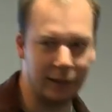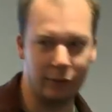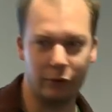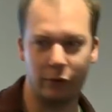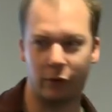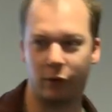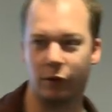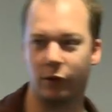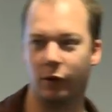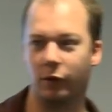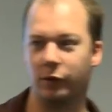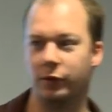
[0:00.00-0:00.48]

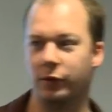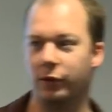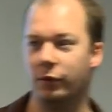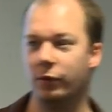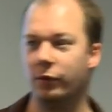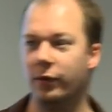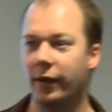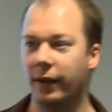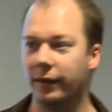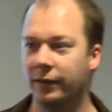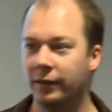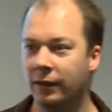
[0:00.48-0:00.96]
difficult to
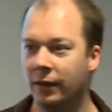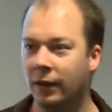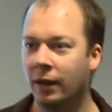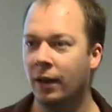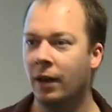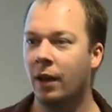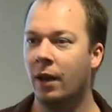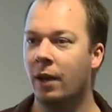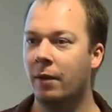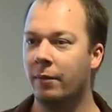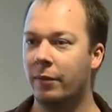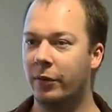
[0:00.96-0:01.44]
do that
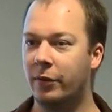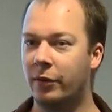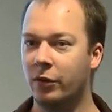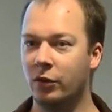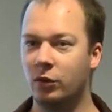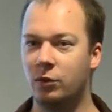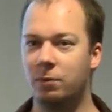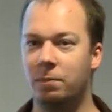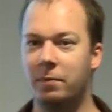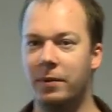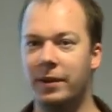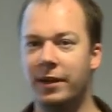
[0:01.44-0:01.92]

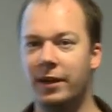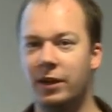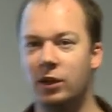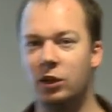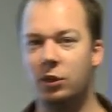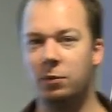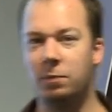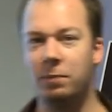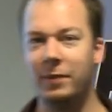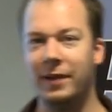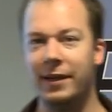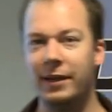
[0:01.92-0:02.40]
because
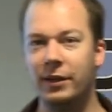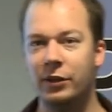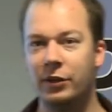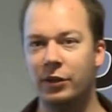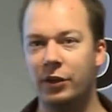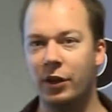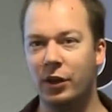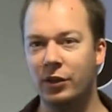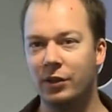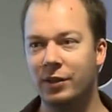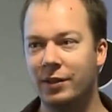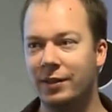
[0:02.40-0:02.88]
PHP
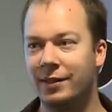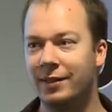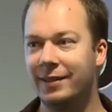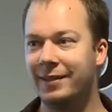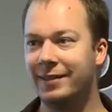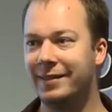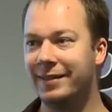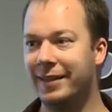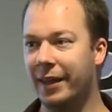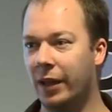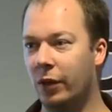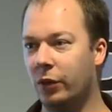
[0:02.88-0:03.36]
doesn't
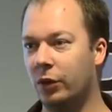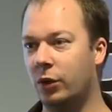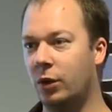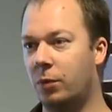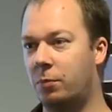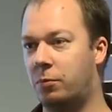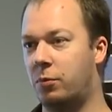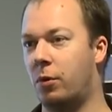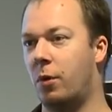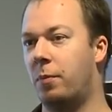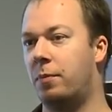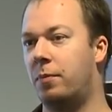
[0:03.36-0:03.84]
tell
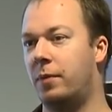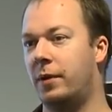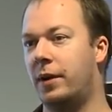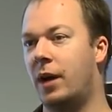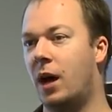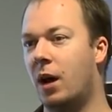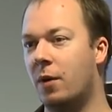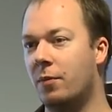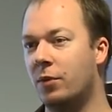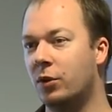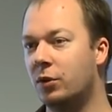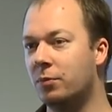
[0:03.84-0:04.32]
you properly
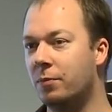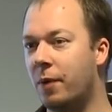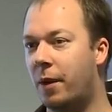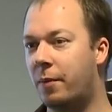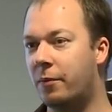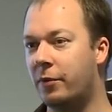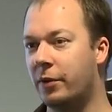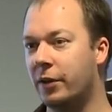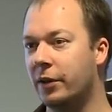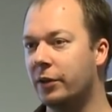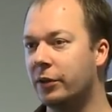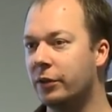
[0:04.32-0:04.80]
how much
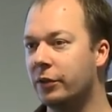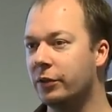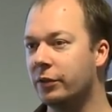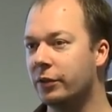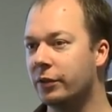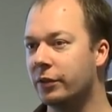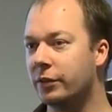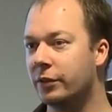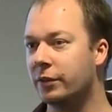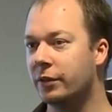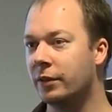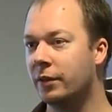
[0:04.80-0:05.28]
memory it
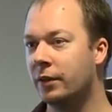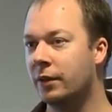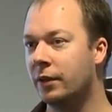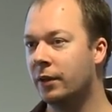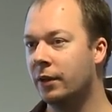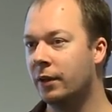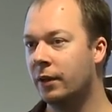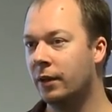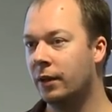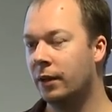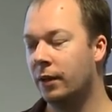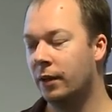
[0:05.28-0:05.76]
uses.
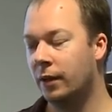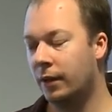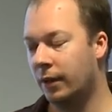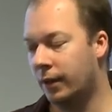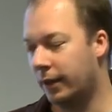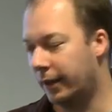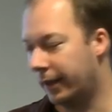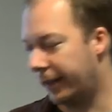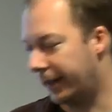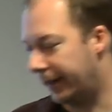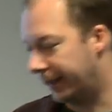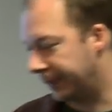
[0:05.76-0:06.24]

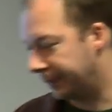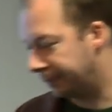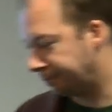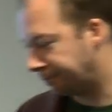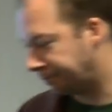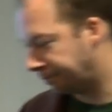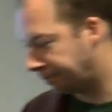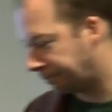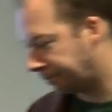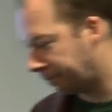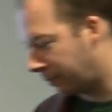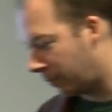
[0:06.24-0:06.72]

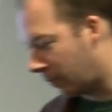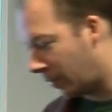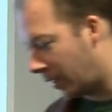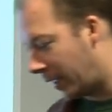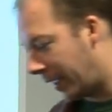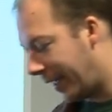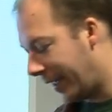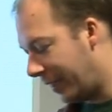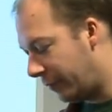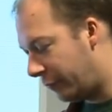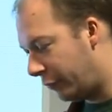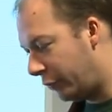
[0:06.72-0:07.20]
Um,
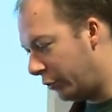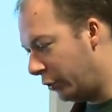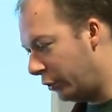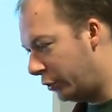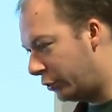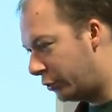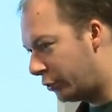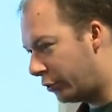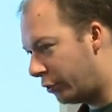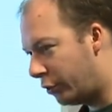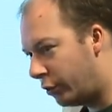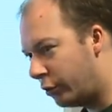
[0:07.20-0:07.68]
if
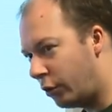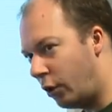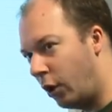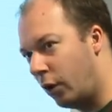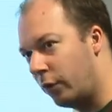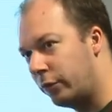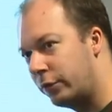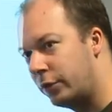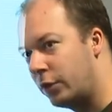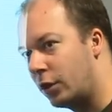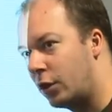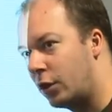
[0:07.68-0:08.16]
you turn off